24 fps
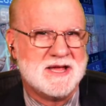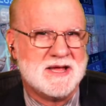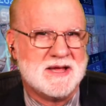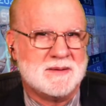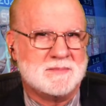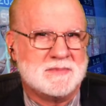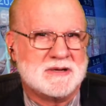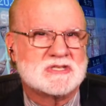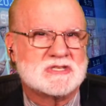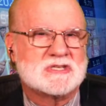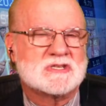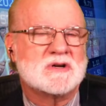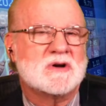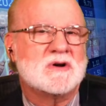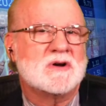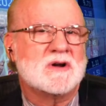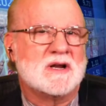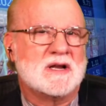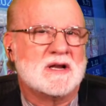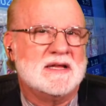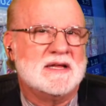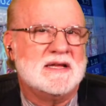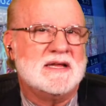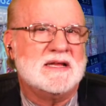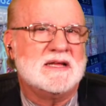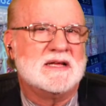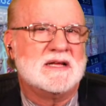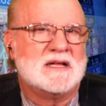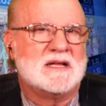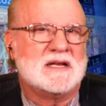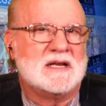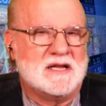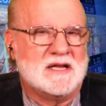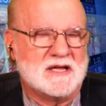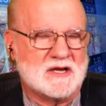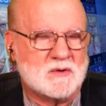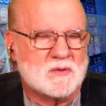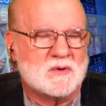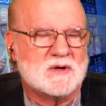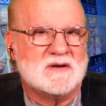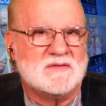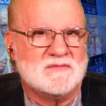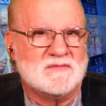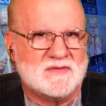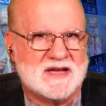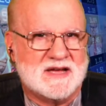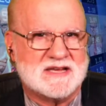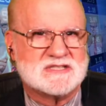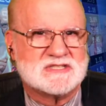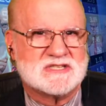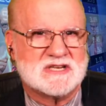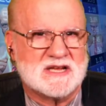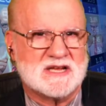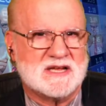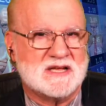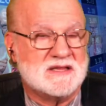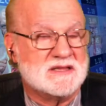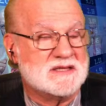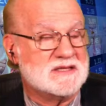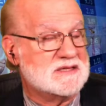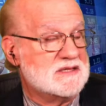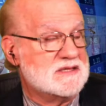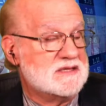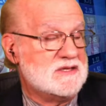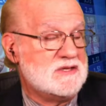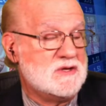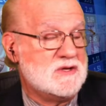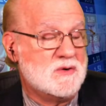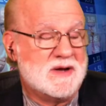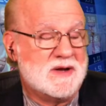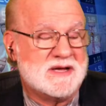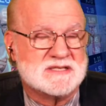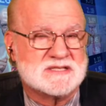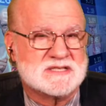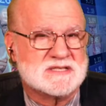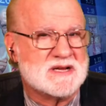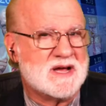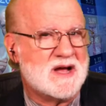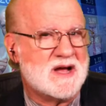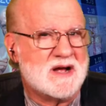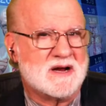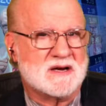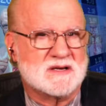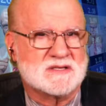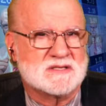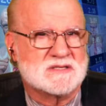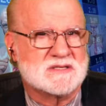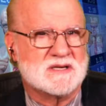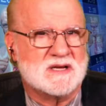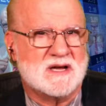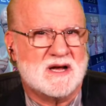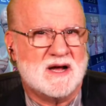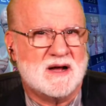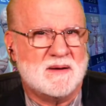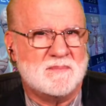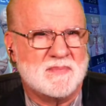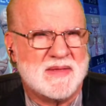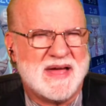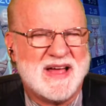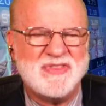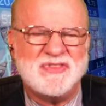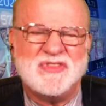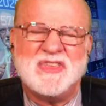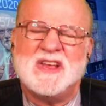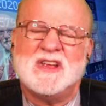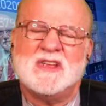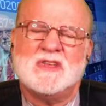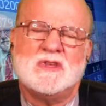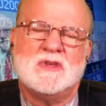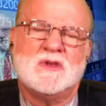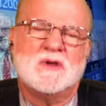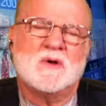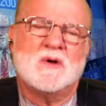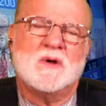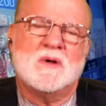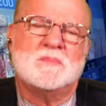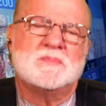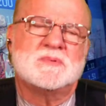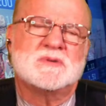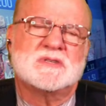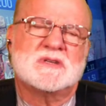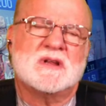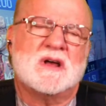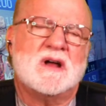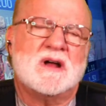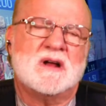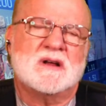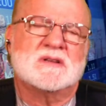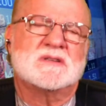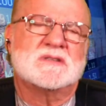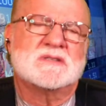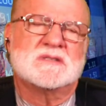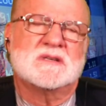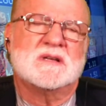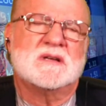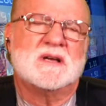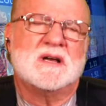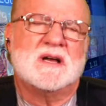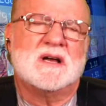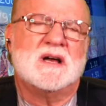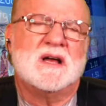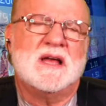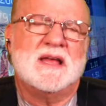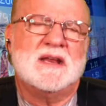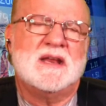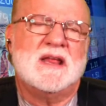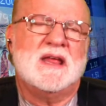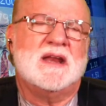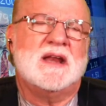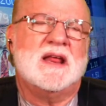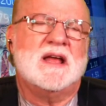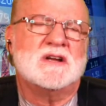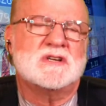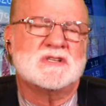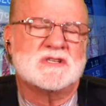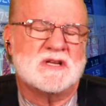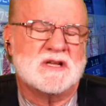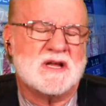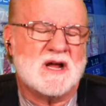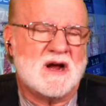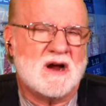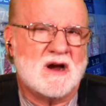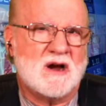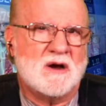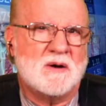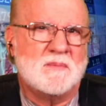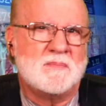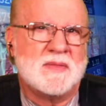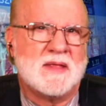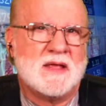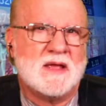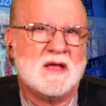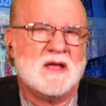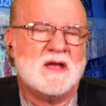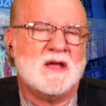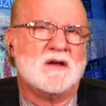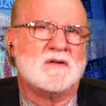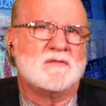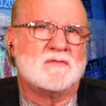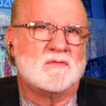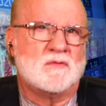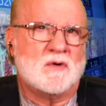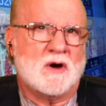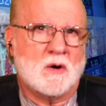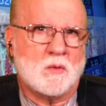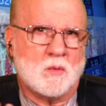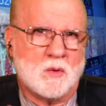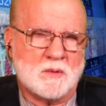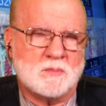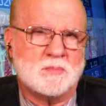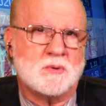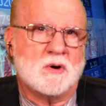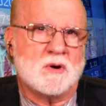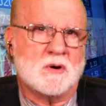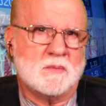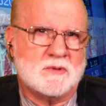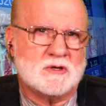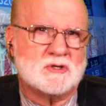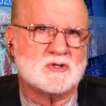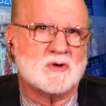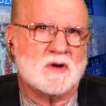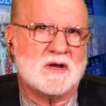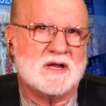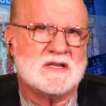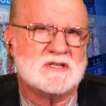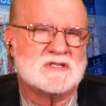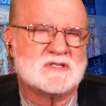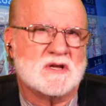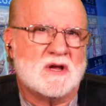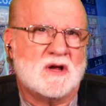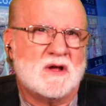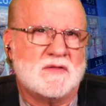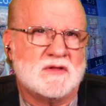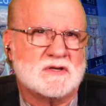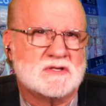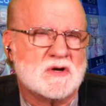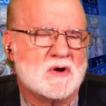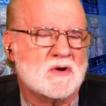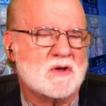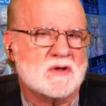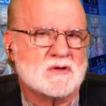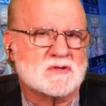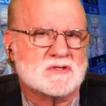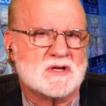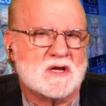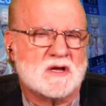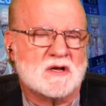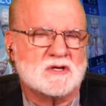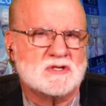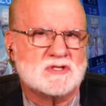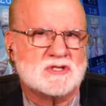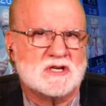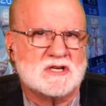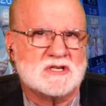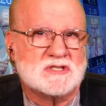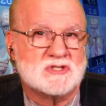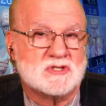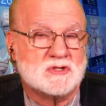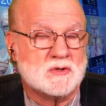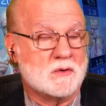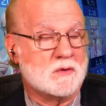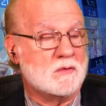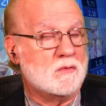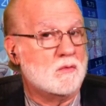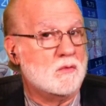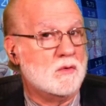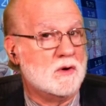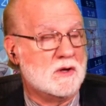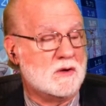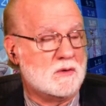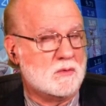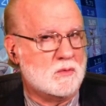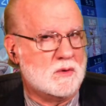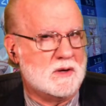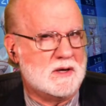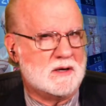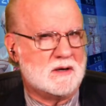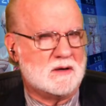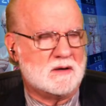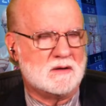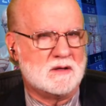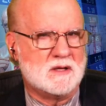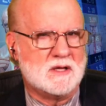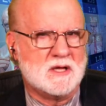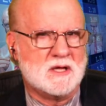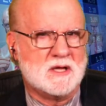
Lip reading: But certainly liquid investing in U.S. stocks. I think Europe stocks and actually our one program that trades on the Tokyo Stock Exchange is doing real well.